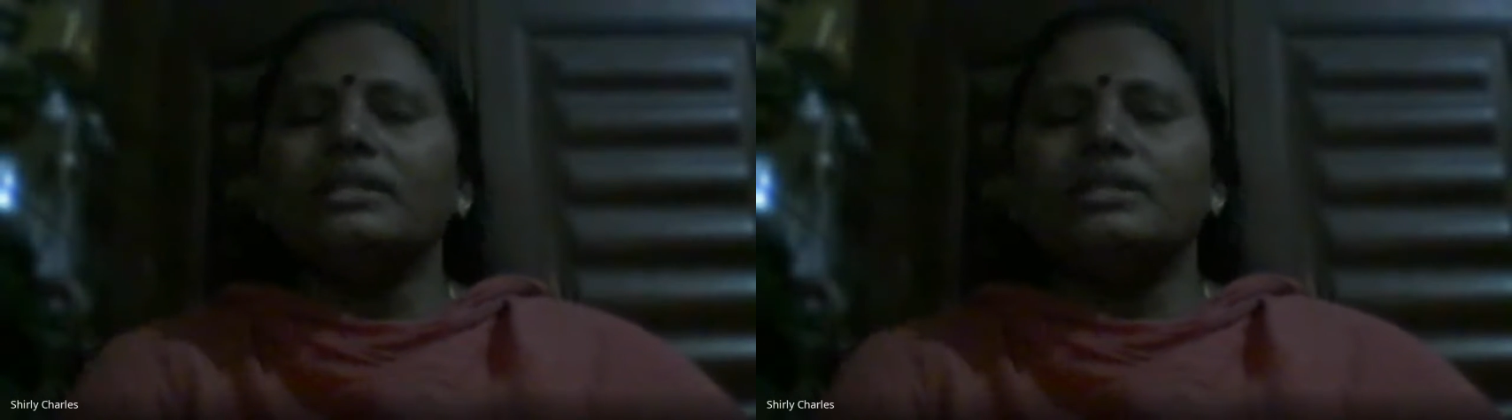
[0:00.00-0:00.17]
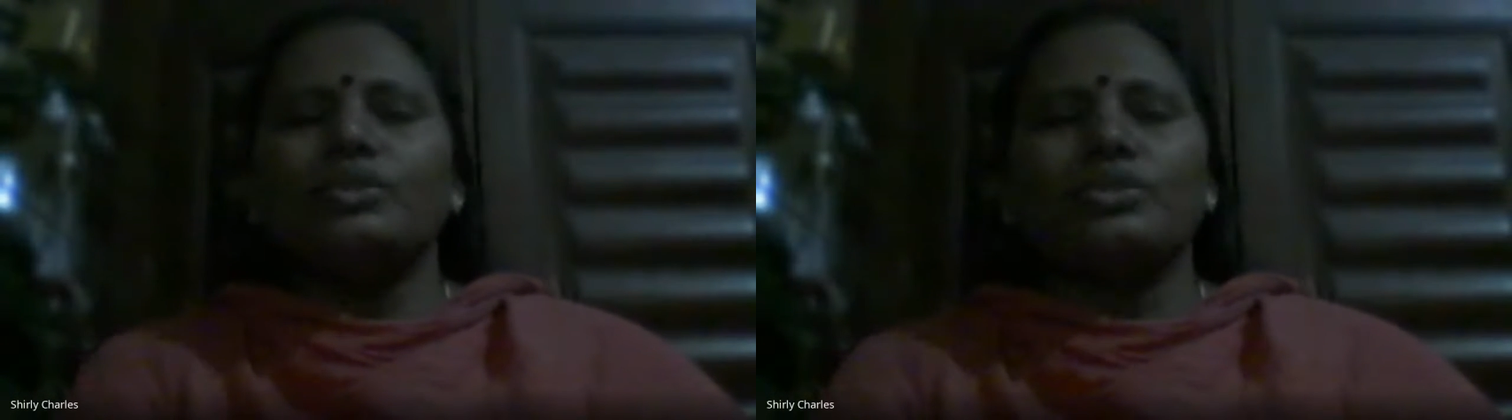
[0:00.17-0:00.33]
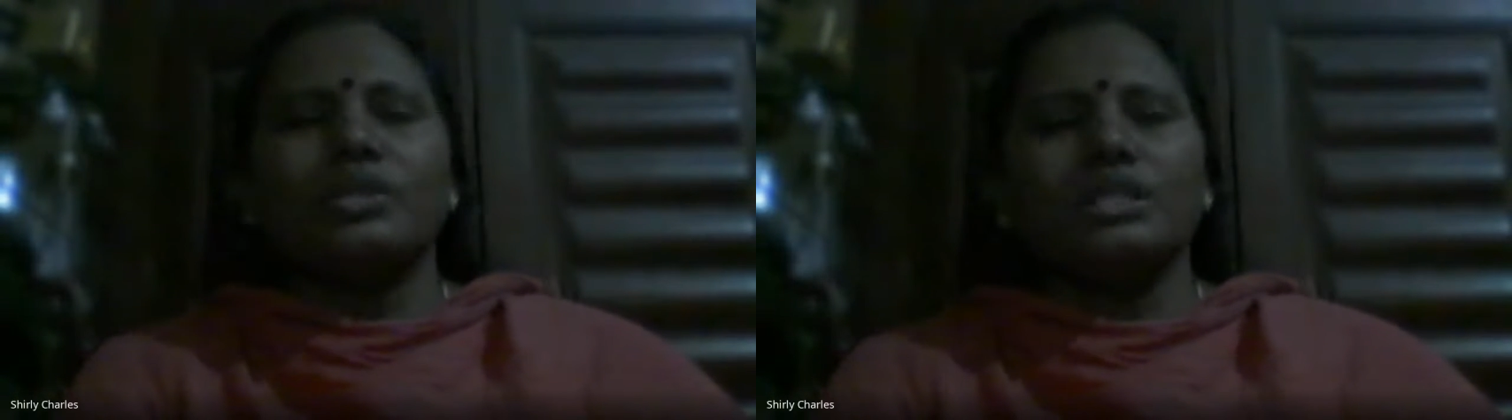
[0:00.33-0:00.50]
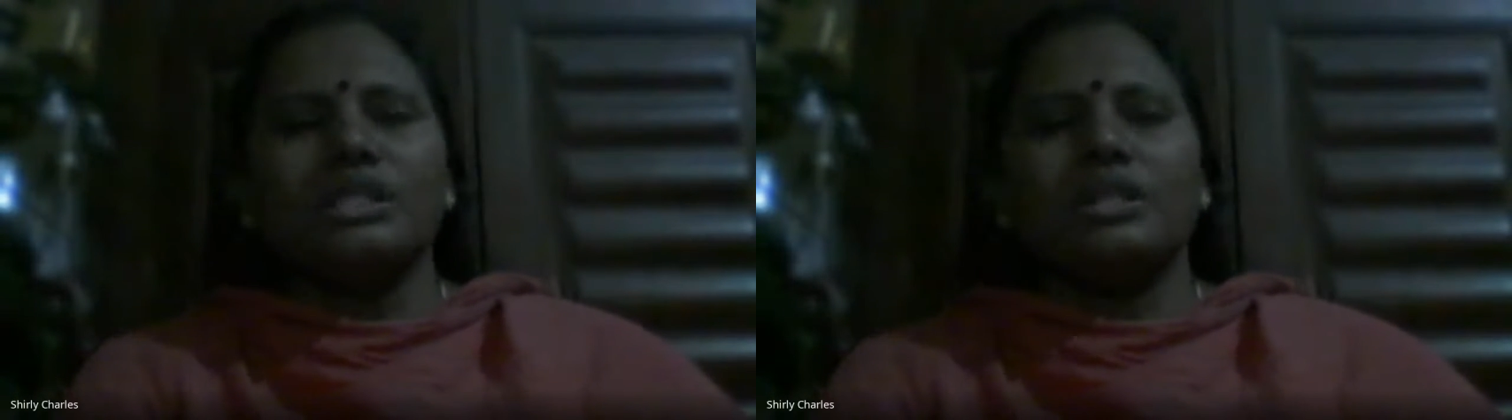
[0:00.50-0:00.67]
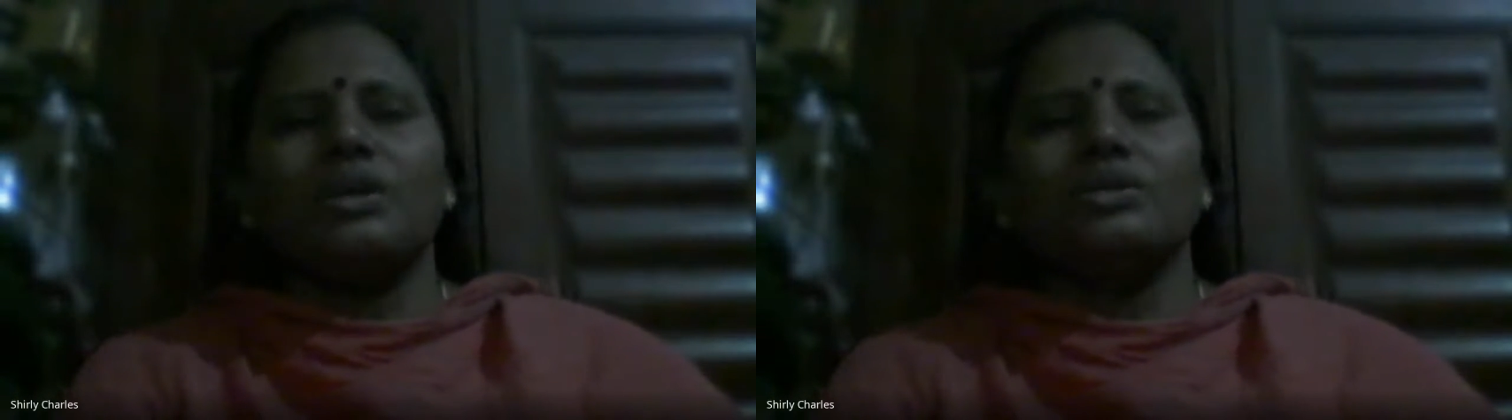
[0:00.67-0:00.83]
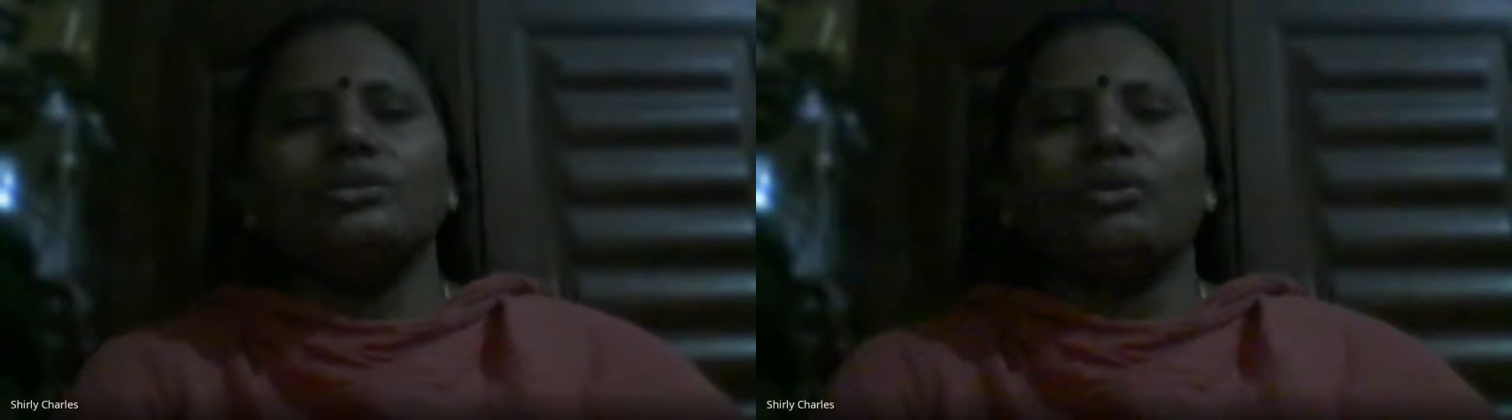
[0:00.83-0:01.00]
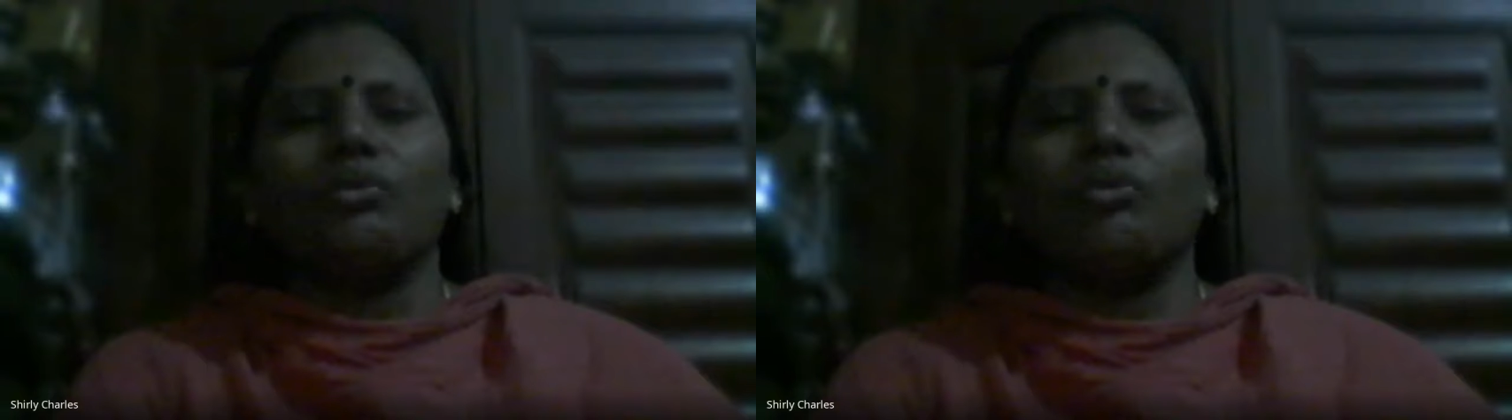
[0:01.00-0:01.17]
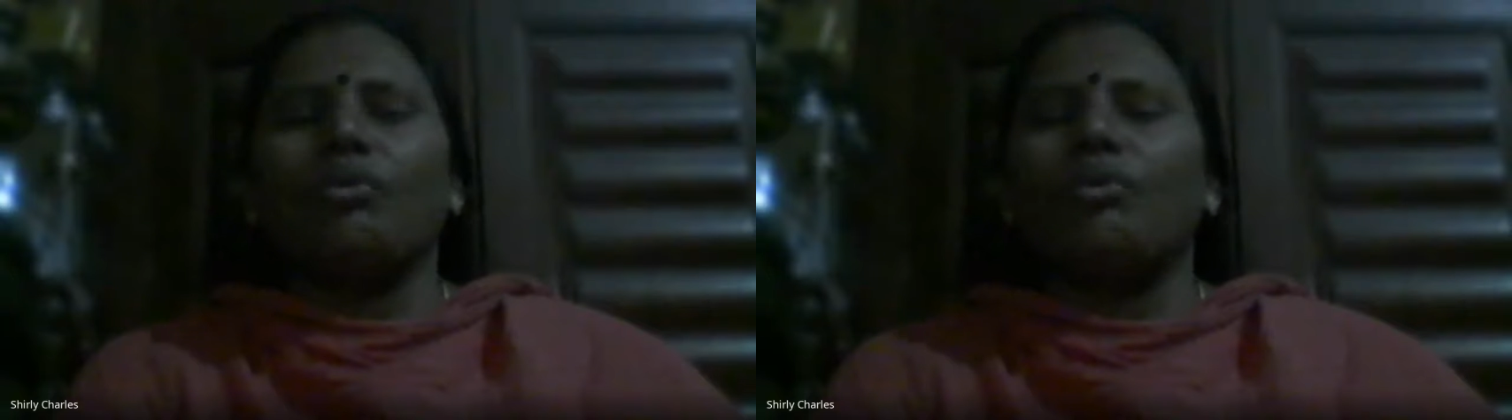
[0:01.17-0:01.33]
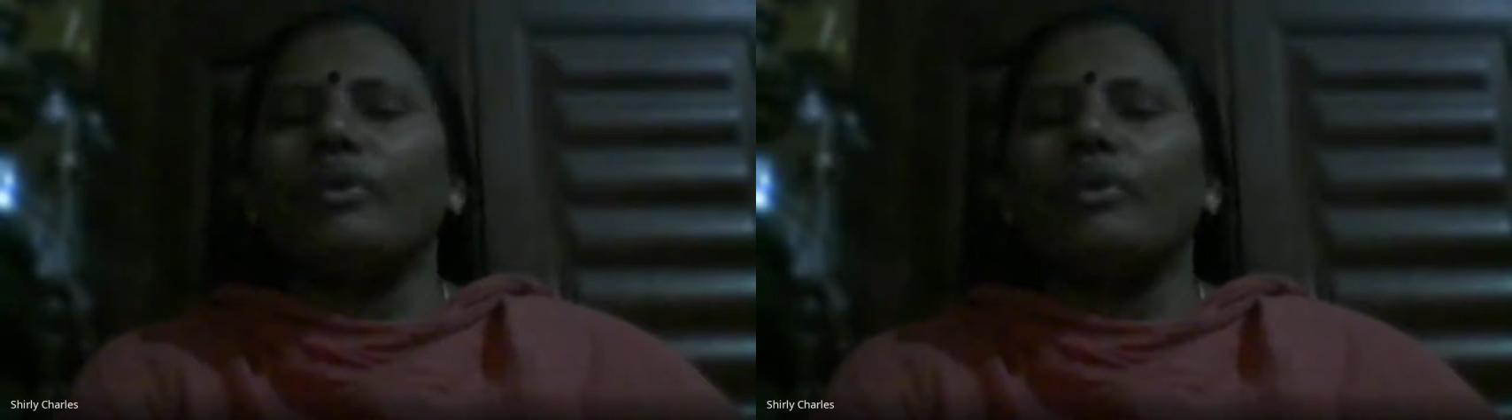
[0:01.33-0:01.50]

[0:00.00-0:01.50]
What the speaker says: You sitting on the road